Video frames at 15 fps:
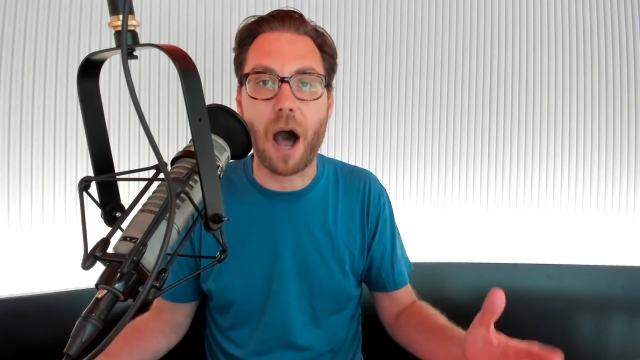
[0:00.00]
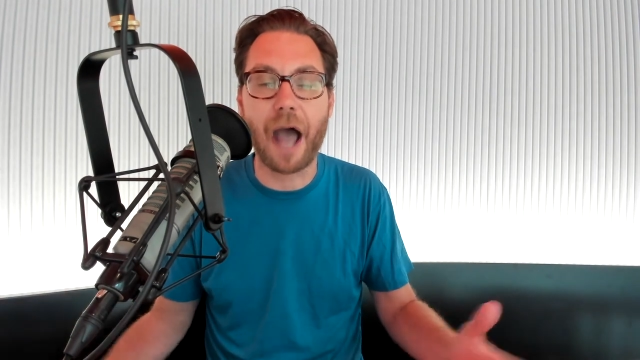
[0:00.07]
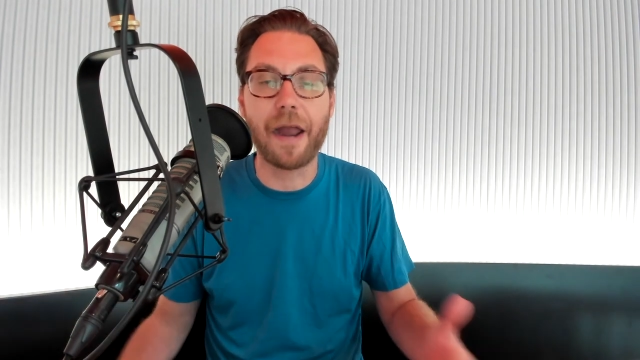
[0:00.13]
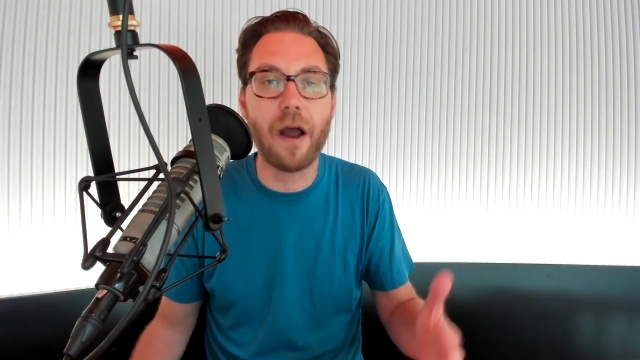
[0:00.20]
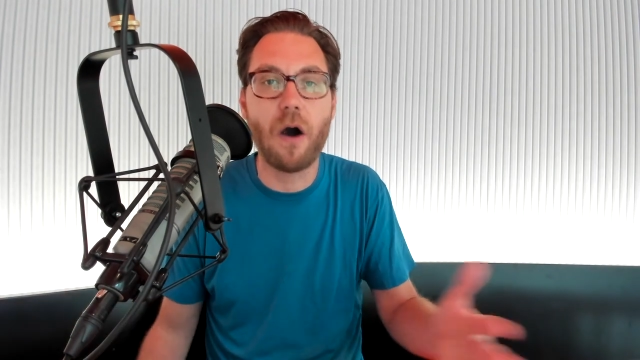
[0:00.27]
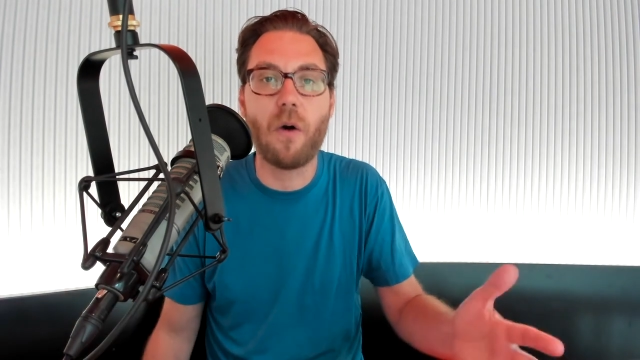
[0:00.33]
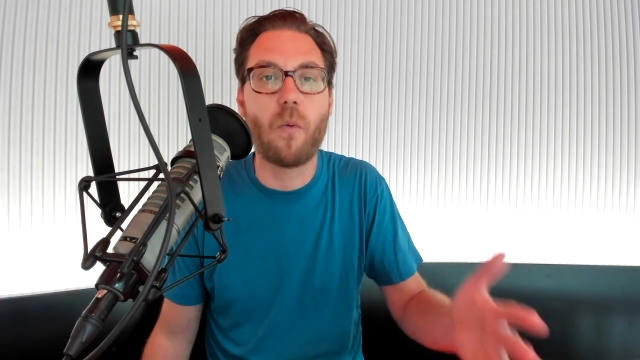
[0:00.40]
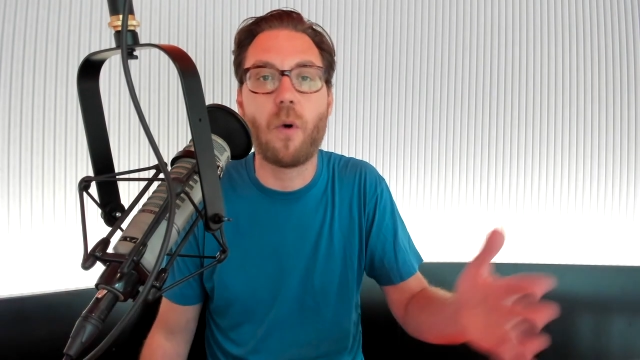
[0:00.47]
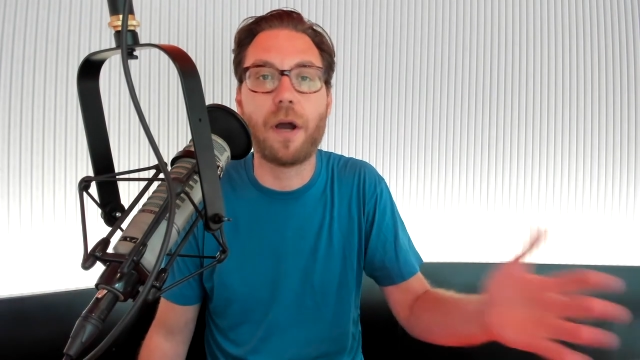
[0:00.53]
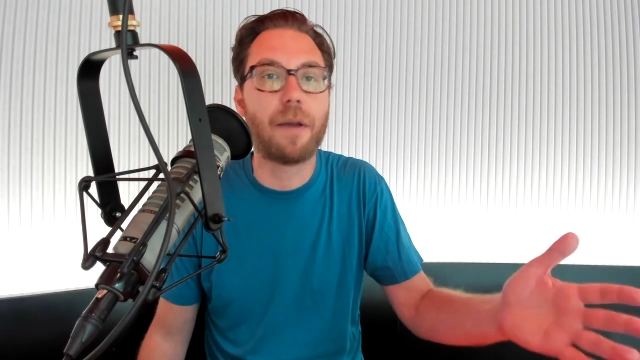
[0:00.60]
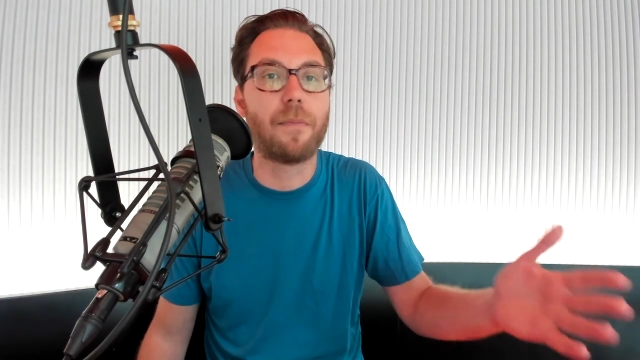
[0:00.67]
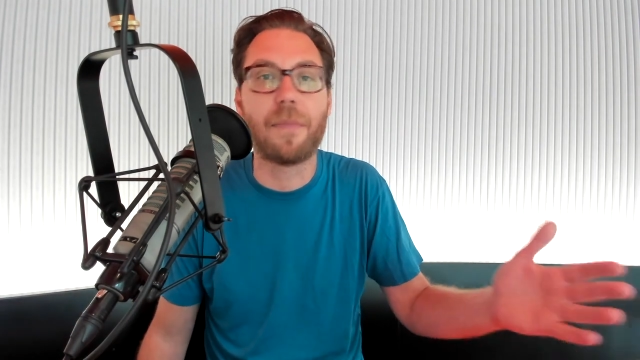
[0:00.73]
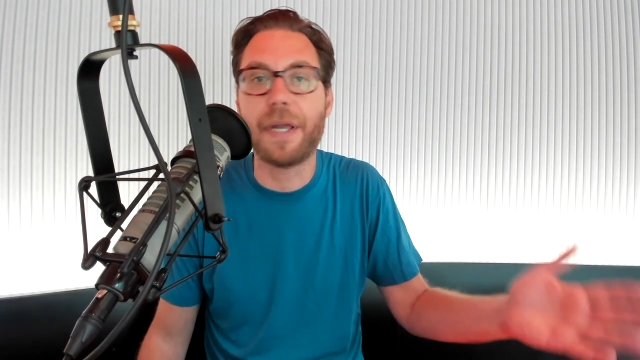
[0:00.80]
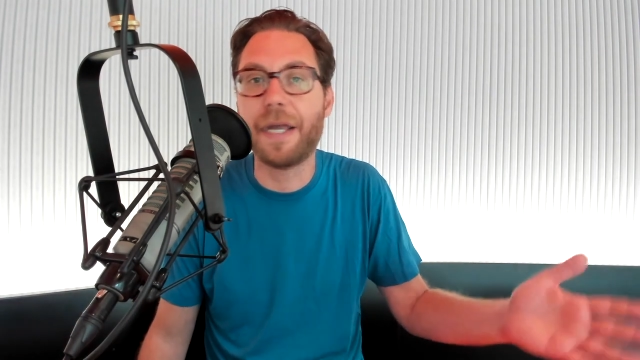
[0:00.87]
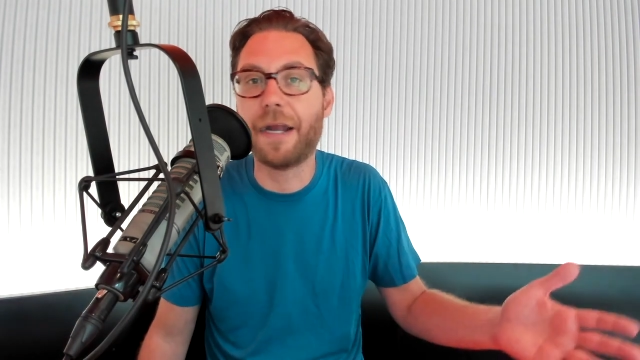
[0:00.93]
I don't want
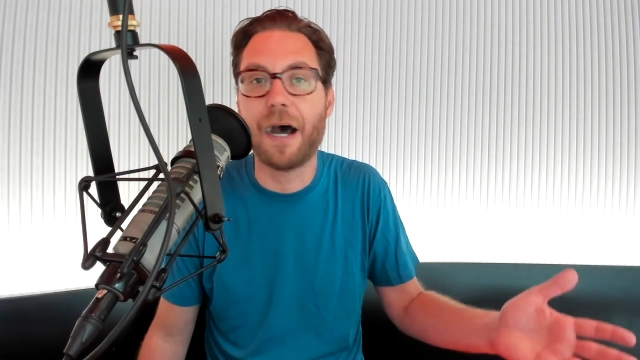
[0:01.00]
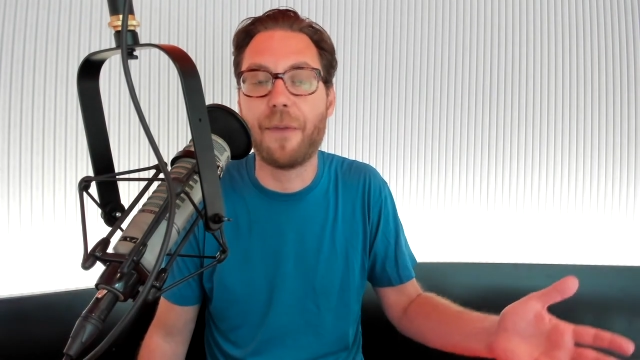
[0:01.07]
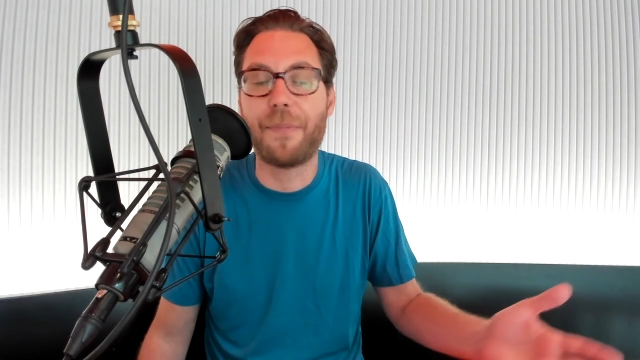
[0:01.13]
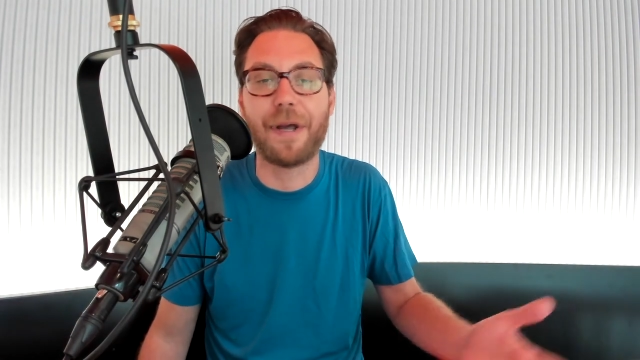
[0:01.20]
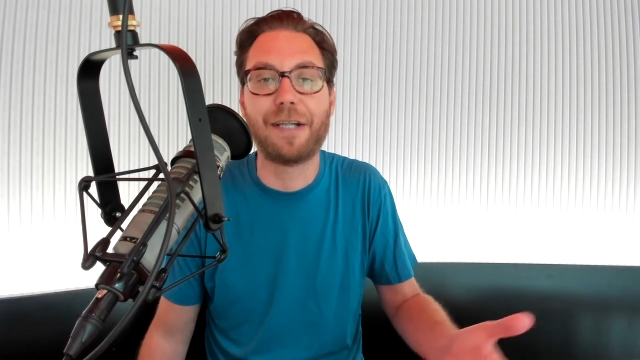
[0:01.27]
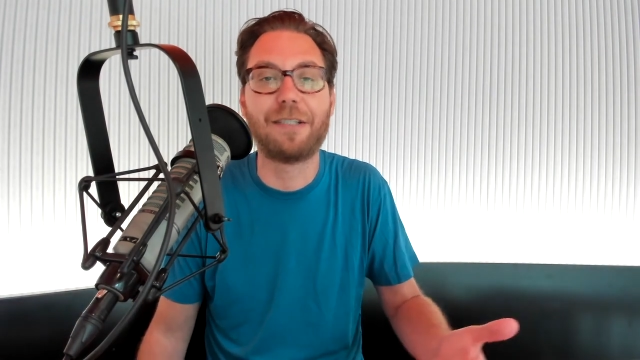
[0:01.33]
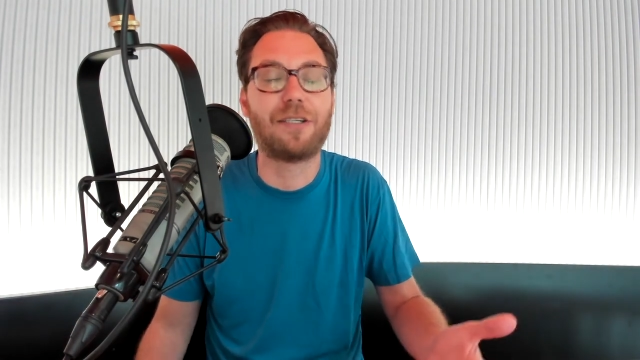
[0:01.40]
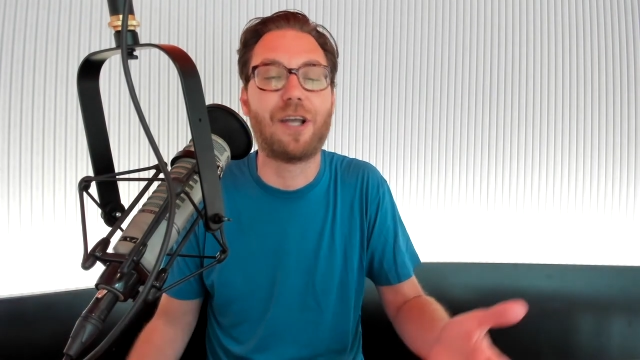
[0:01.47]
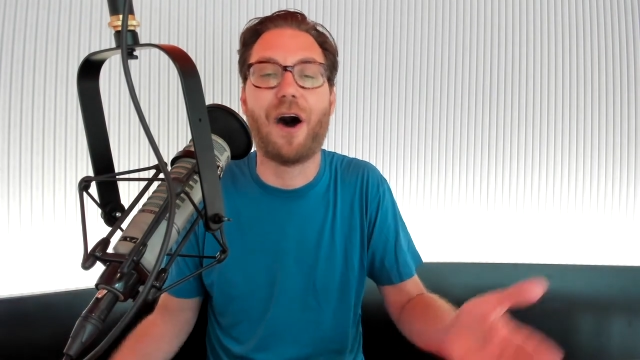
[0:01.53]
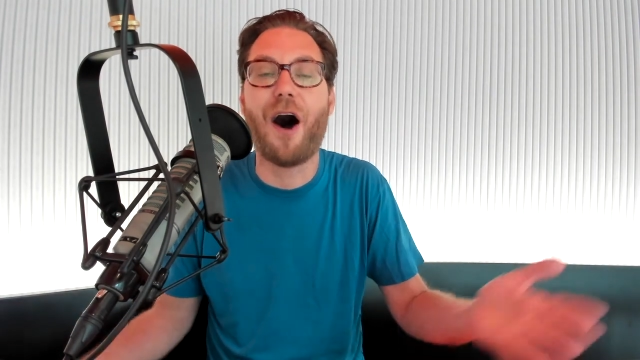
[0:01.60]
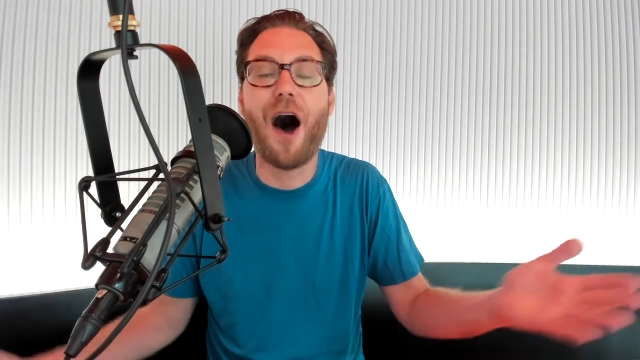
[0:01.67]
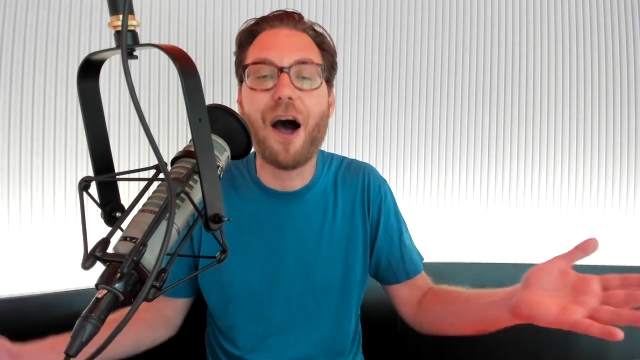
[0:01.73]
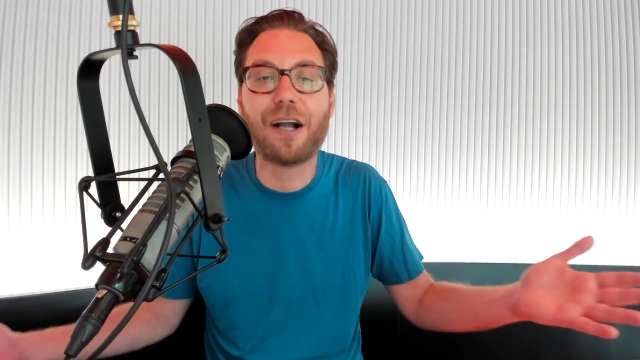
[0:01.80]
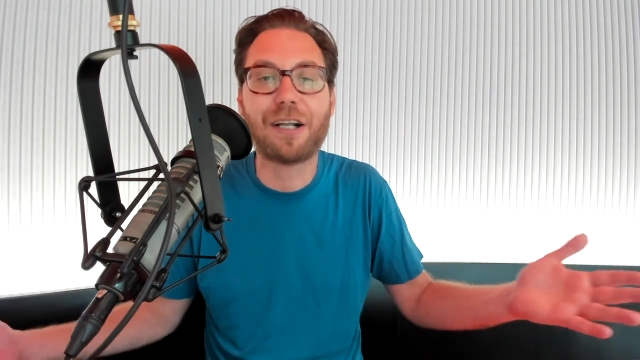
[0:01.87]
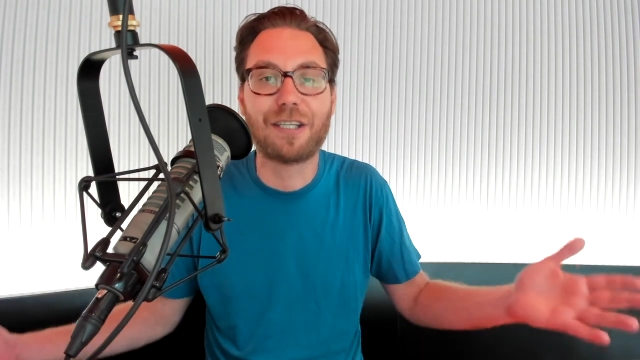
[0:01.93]
to meet up and
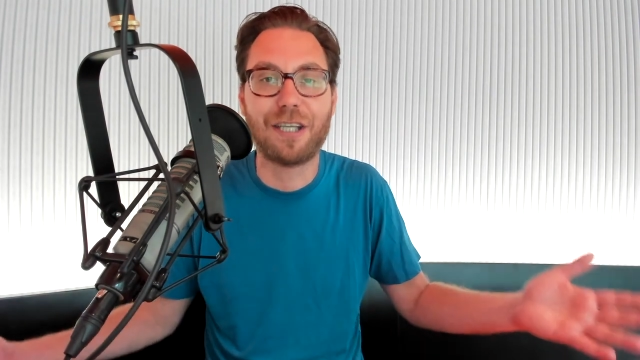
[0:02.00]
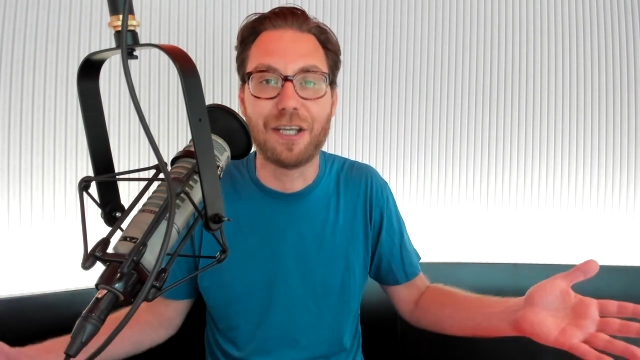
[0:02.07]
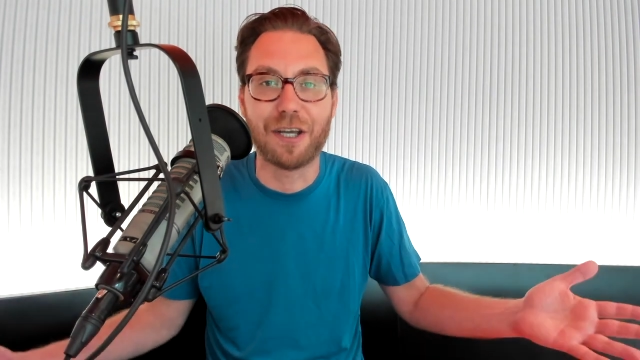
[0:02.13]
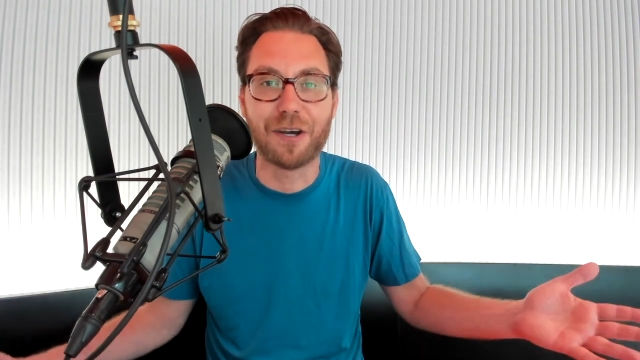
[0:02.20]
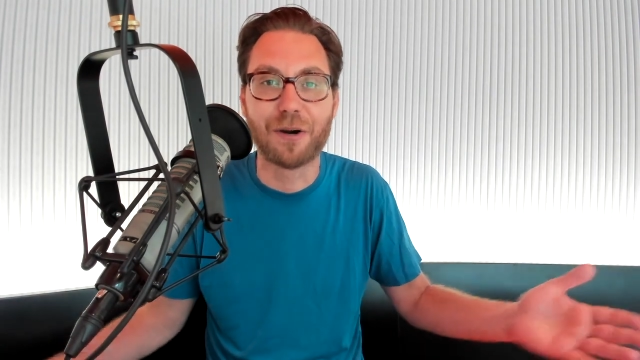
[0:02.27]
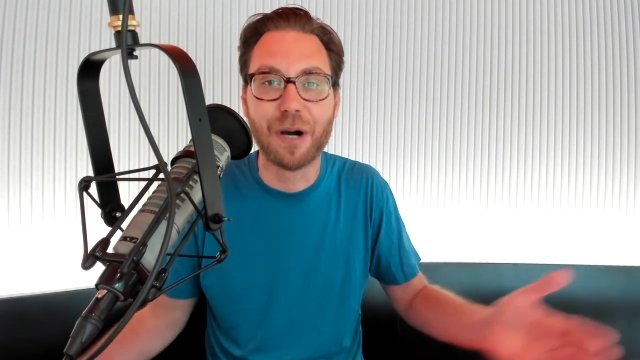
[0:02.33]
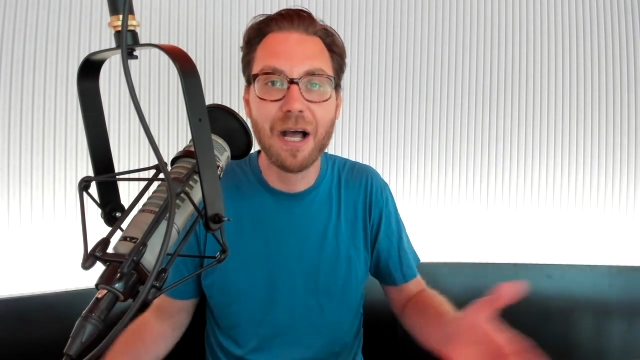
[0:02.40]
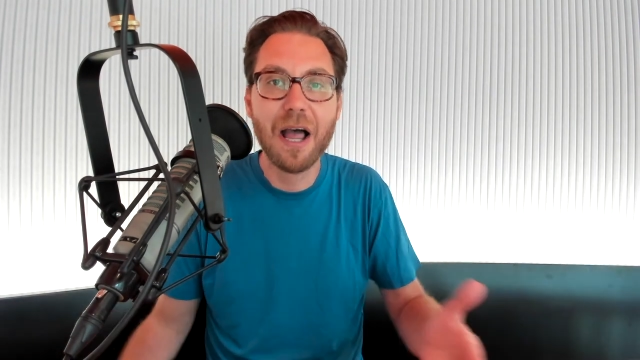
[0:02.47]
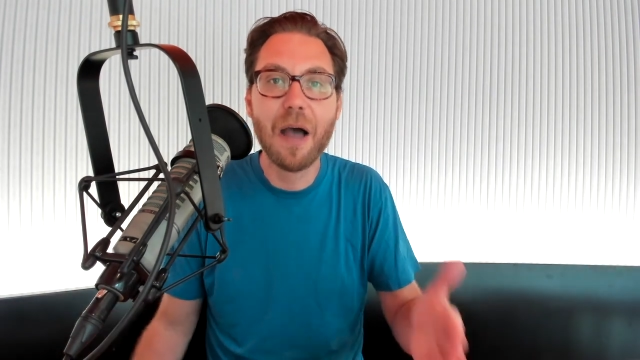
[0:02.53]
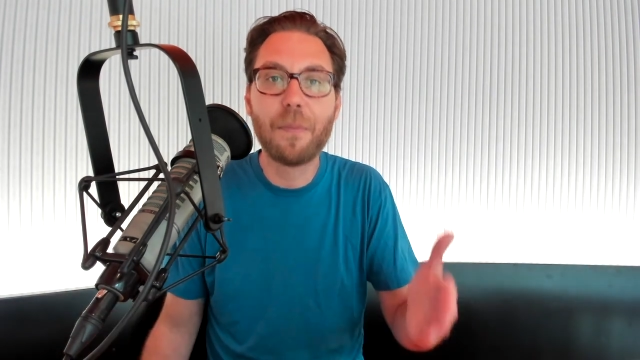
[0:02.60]
talk to you.